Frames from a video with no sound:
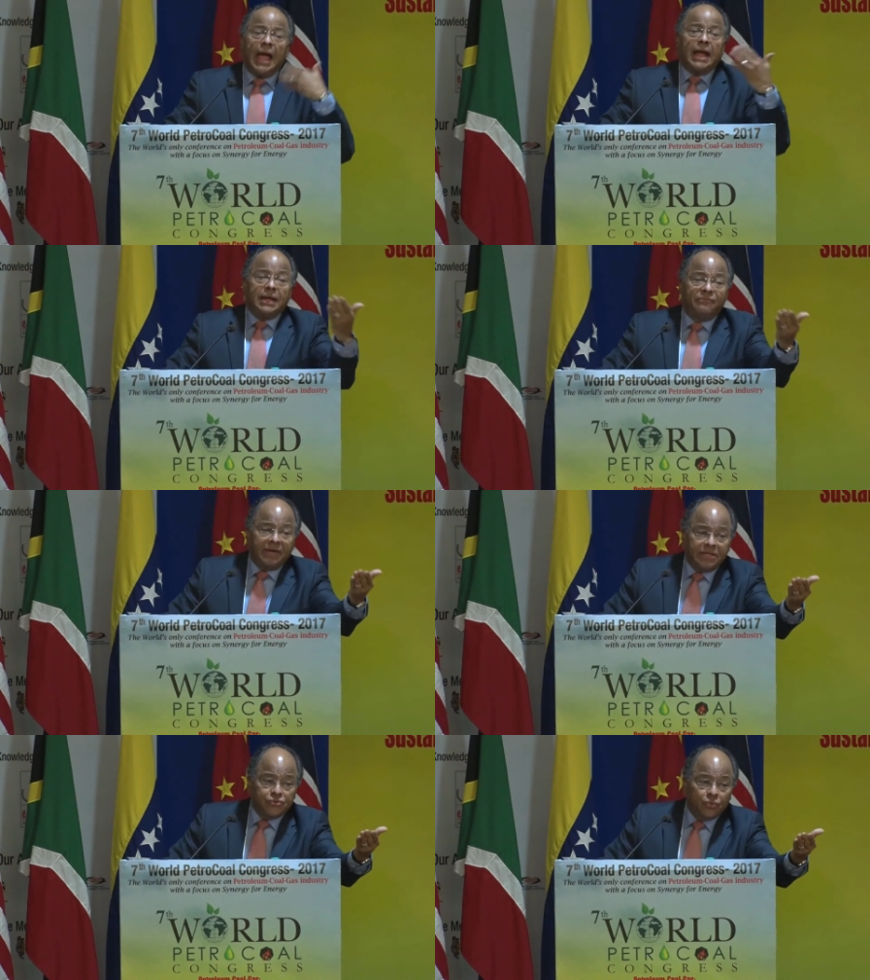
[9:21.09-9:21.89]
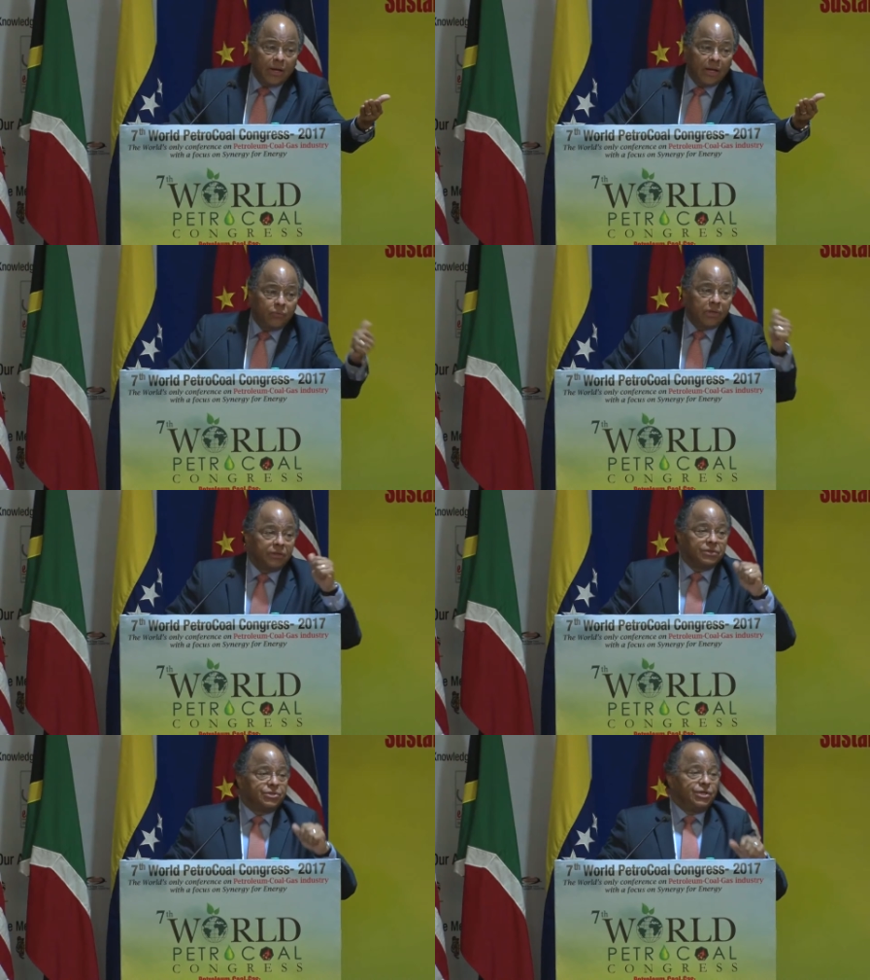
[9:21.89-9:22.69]
and Venezuela will
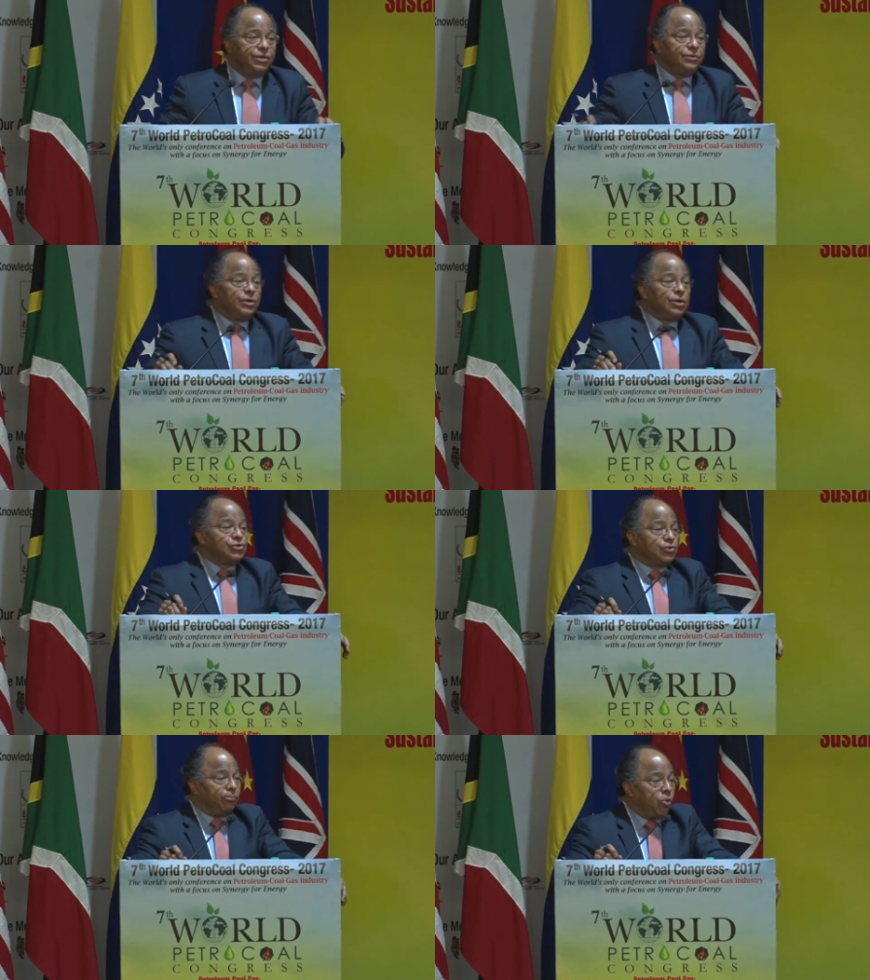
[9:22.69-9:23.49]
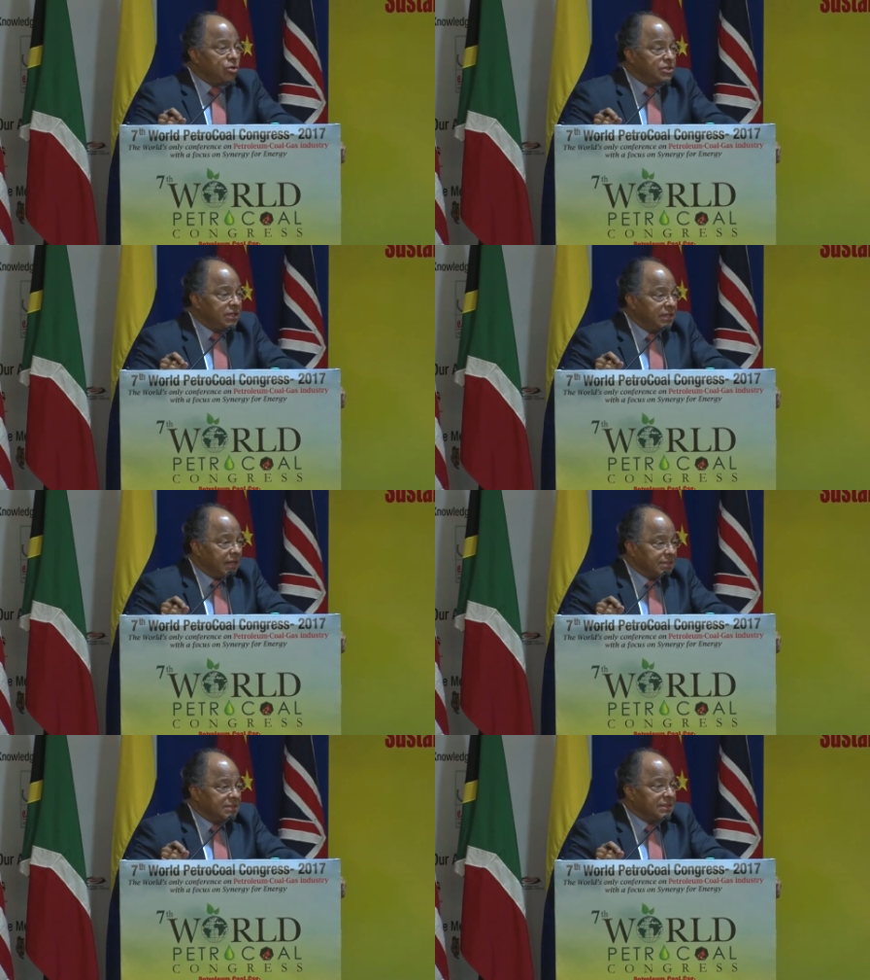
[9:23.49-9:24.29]
continue supporting
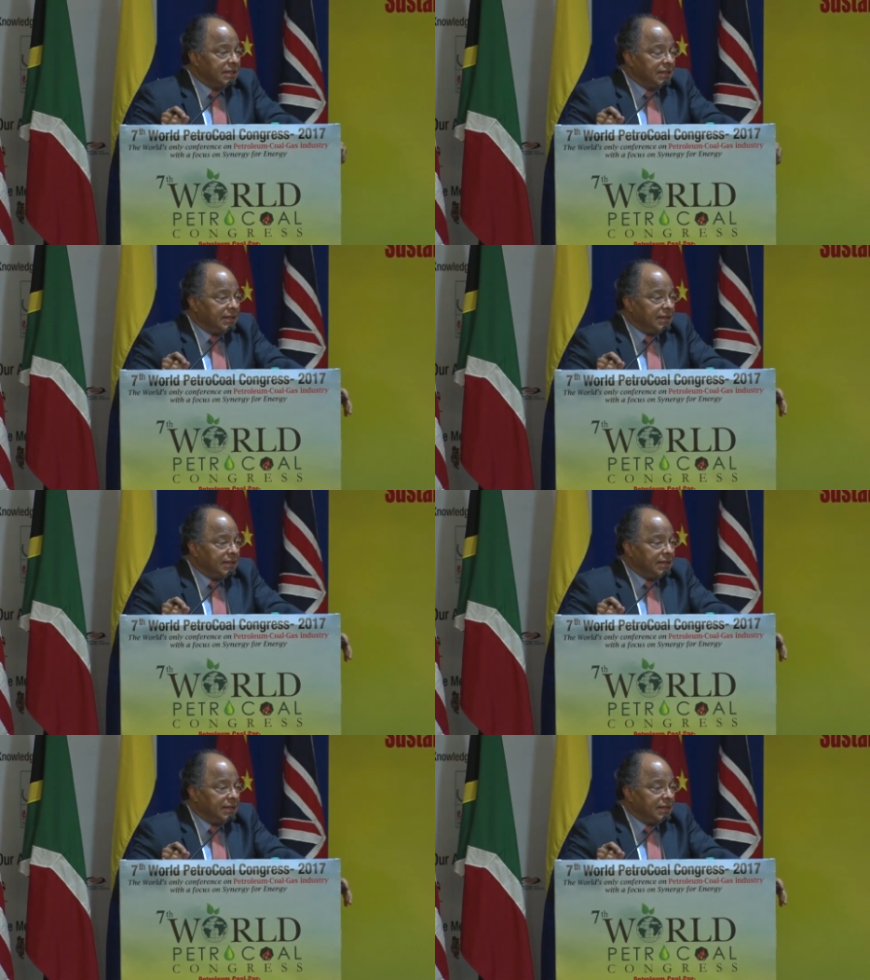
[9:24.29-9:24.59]
that